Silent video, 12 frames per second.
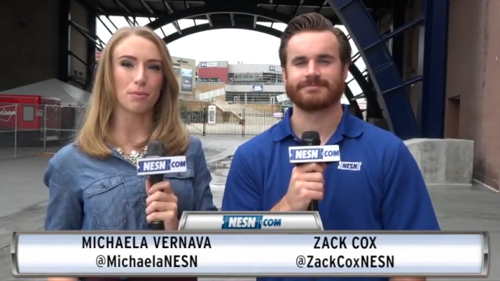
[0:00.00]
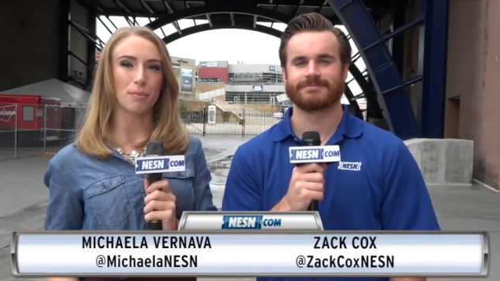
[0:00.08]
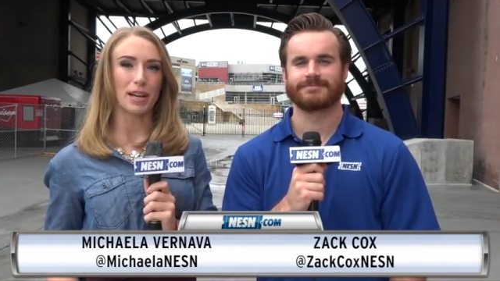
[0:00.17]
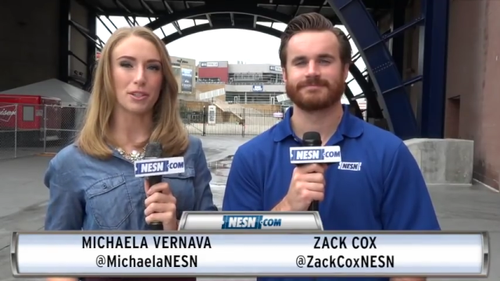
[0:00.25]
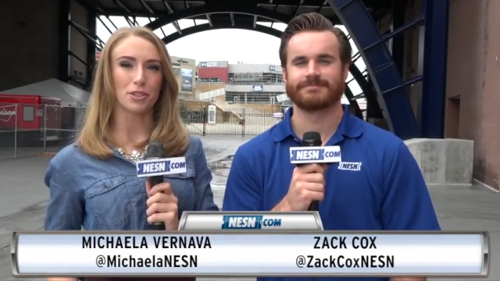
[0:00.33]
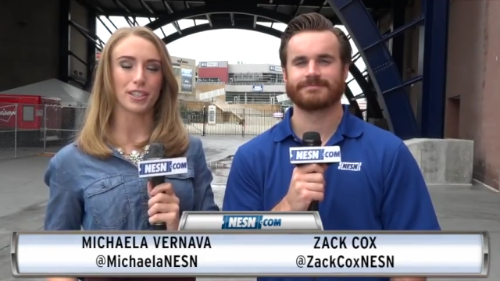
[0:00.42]
Speaker 1: The
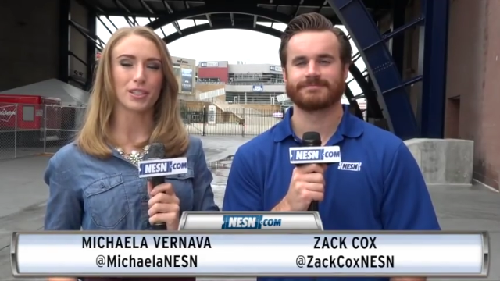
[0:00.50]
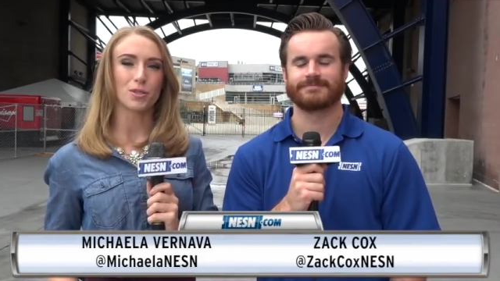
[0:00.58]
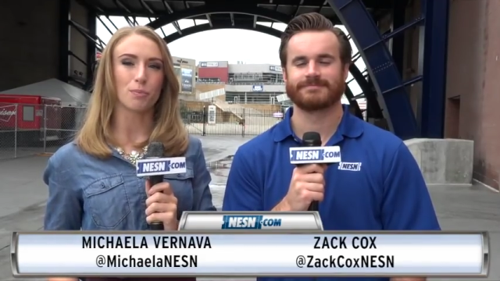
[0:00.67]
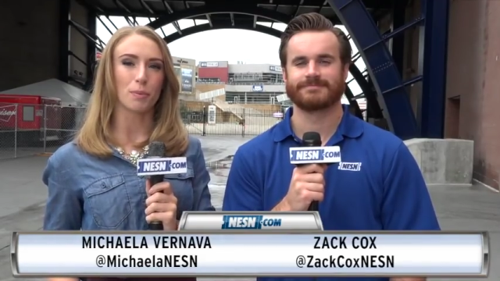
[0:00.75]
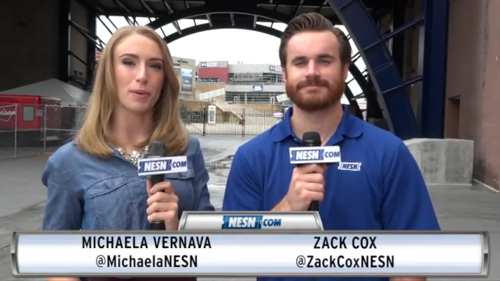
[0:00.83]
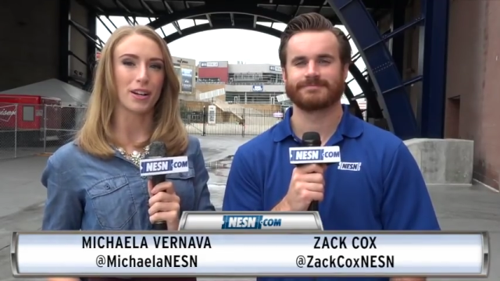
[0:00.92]
Patriots
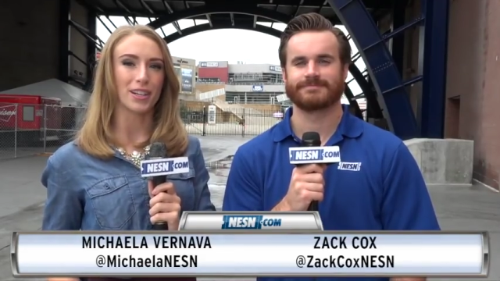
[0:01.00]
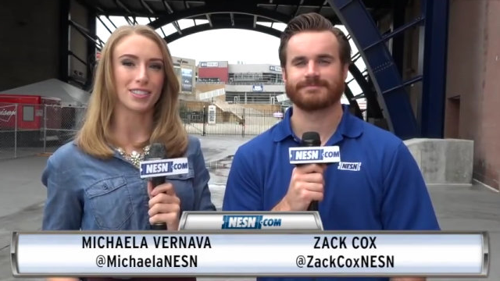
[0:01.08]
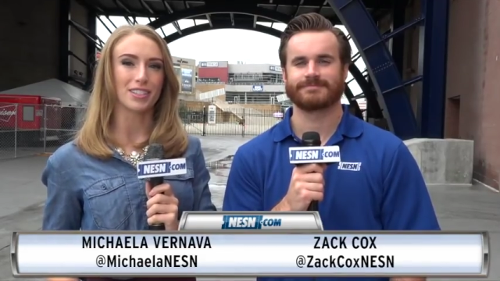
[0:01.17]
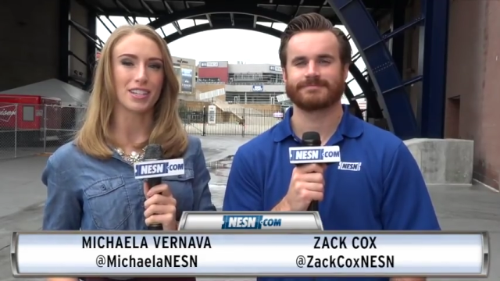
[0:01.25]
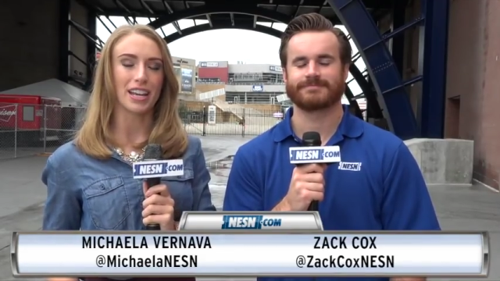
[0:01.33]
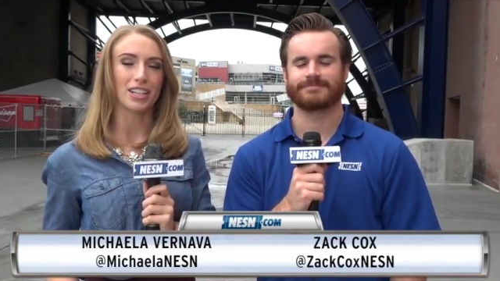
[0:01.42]
preparing
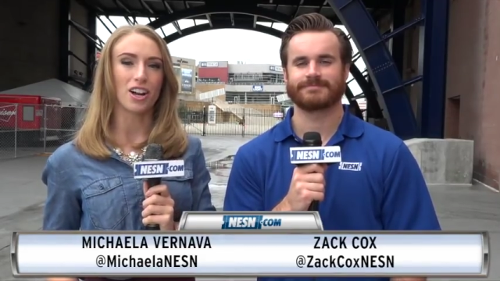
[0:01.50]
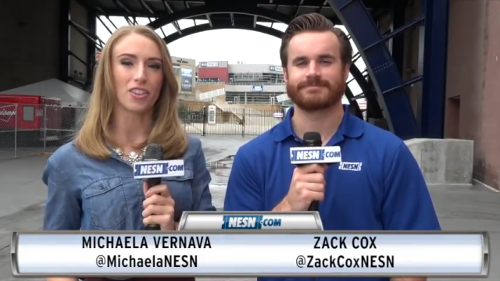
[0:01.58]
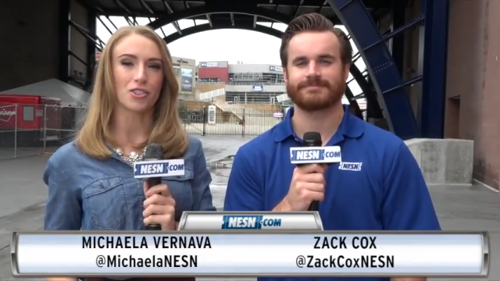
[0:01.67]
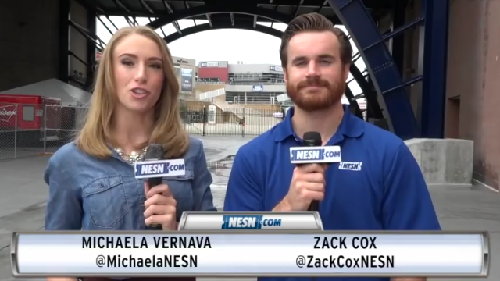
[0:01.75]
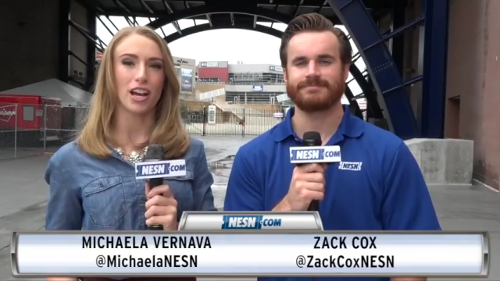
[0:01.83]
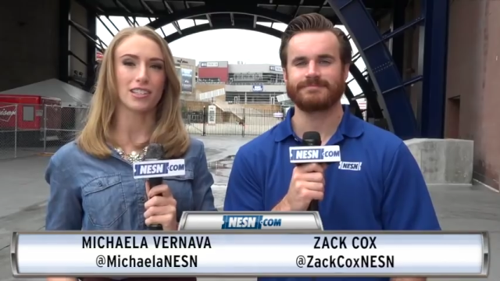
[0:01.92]
to take on
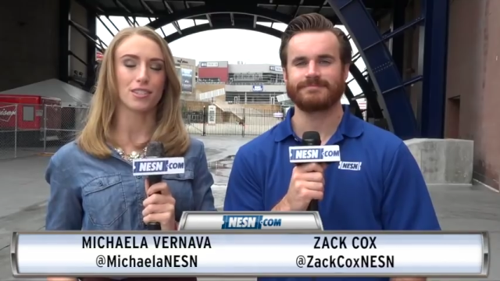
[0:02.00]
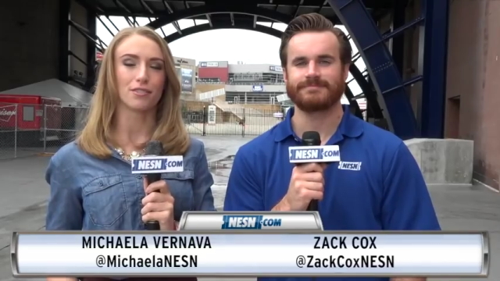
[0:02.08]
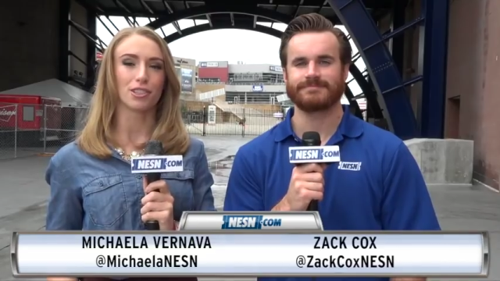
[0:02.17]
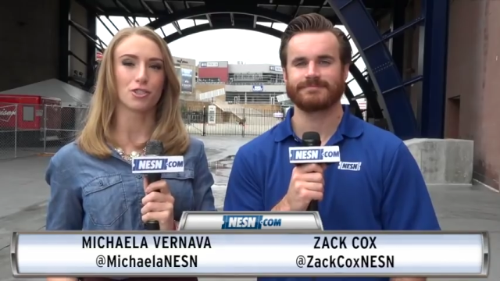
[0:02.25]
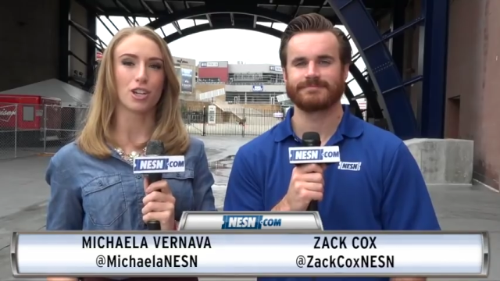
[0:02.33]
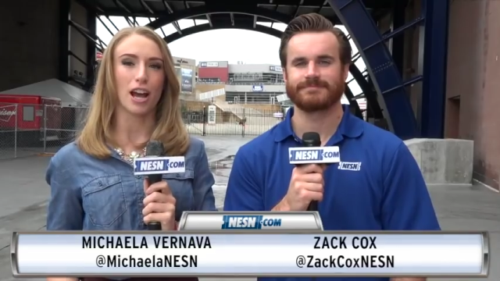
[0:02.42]
the
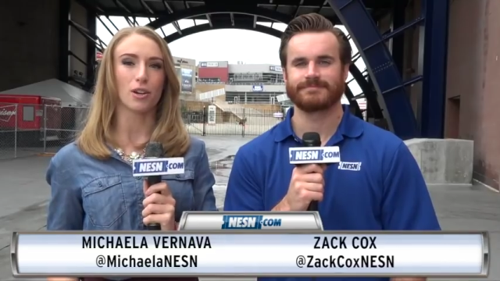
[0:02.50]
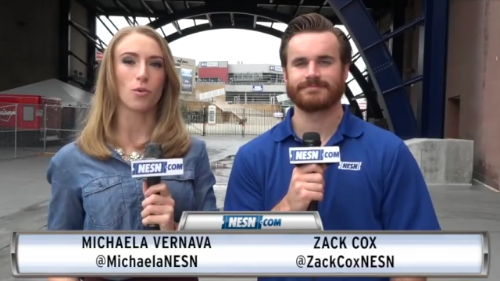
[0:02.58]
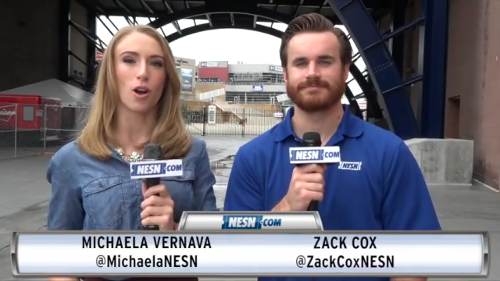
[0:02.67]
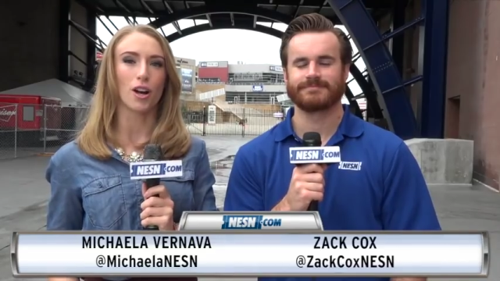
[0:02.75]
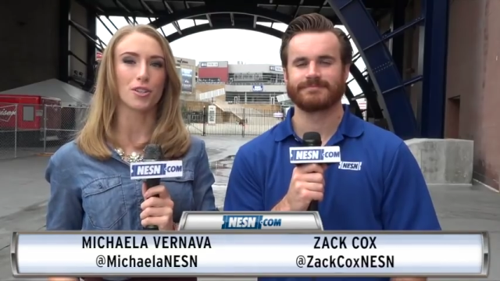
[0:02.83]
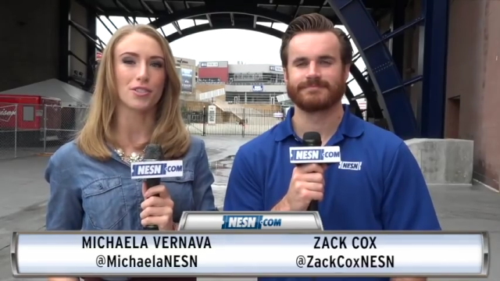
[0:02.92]
Jacksonville
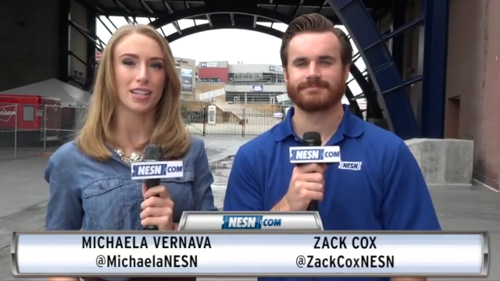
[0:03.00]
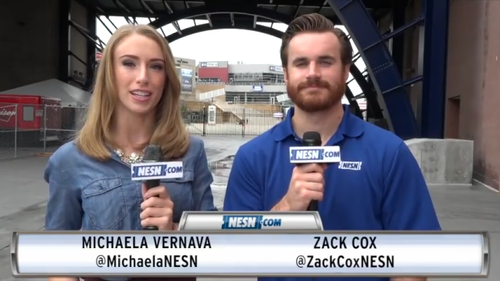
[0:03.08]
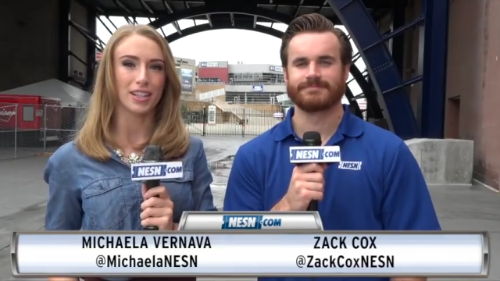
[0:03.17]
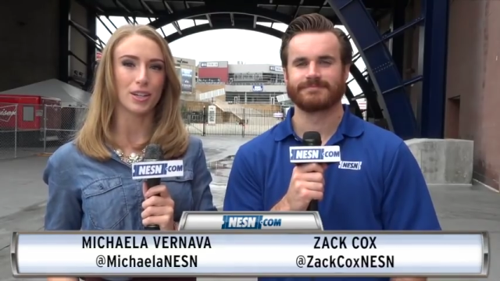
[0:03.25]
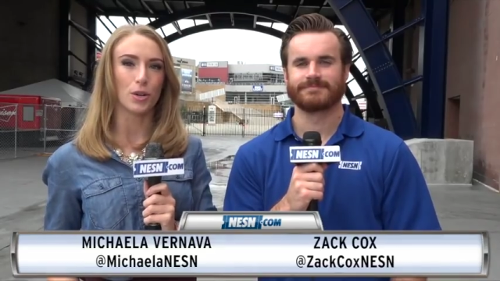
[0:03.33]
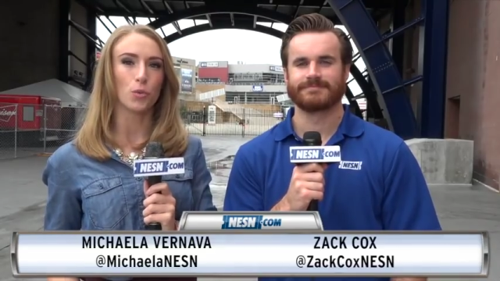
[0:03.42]
Jaguars
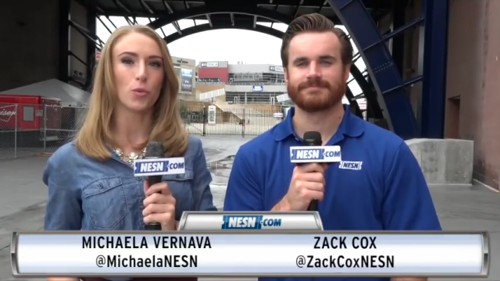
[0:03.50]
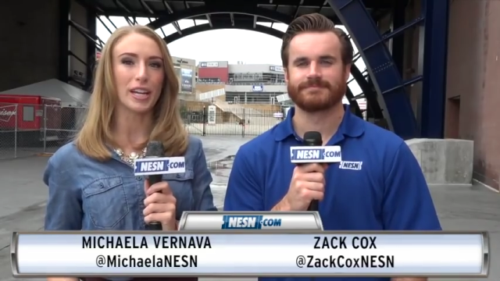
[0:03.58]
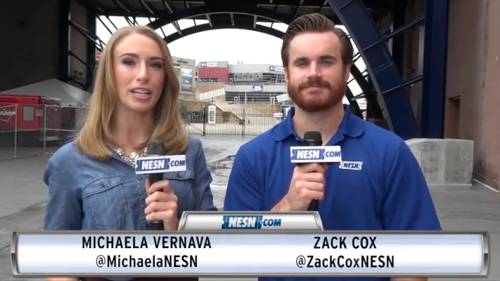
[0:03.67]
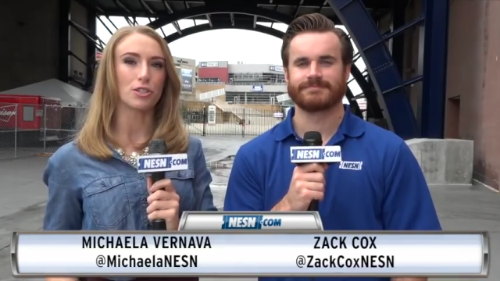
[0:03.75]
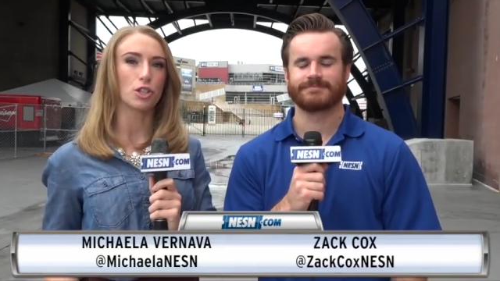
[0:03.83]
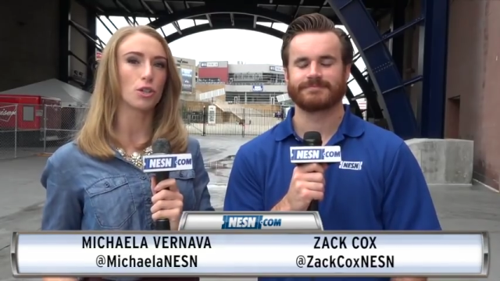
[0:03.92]
in
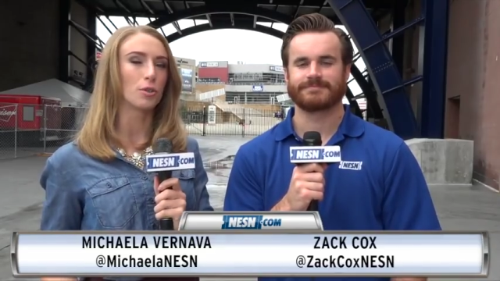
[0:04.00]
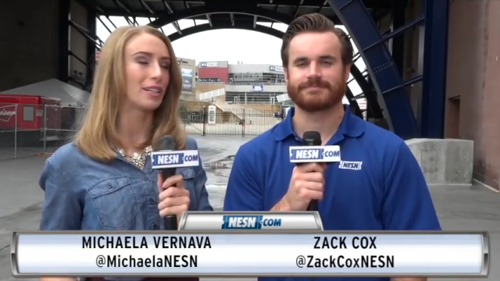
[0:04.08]
week two.